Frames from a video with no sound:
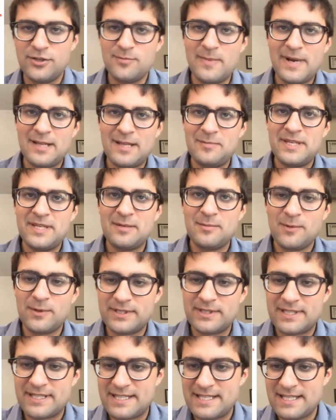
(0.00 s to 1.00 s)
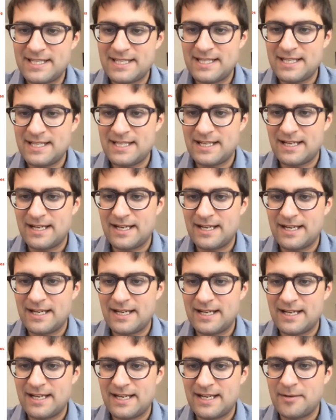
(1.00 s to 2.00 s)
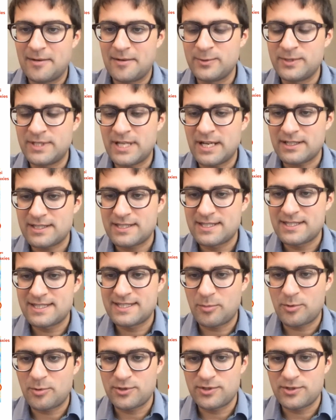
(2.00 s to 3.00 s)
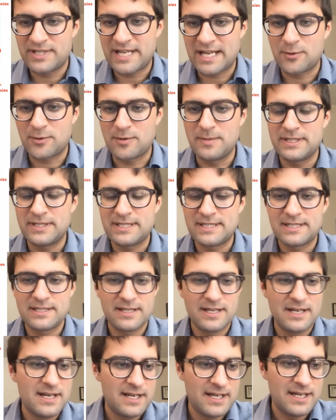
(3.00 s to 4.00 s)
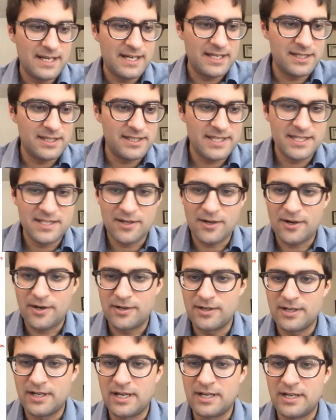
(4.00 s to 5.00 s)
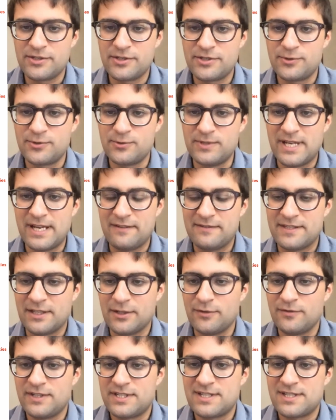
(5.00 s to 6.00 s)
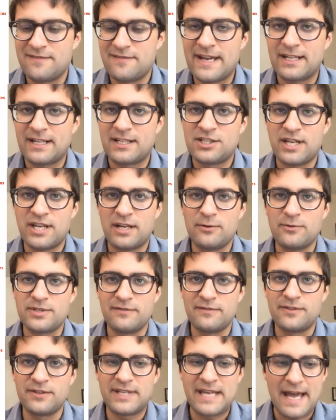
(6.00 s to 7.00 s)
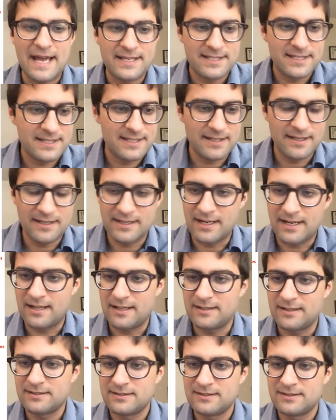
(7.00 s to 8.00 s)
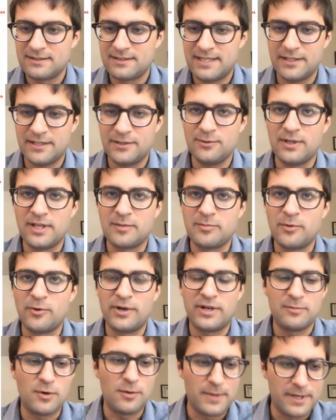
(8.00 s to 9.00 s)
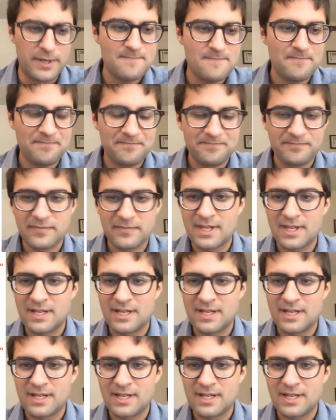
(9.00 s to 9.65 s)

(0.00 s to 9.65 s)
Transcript: And you might be able to see blue dots, temperature decrements, and these are the Sunyaev-Zel'dovich effect, shadows of the gas, that I'll tell you a lot more in a moment.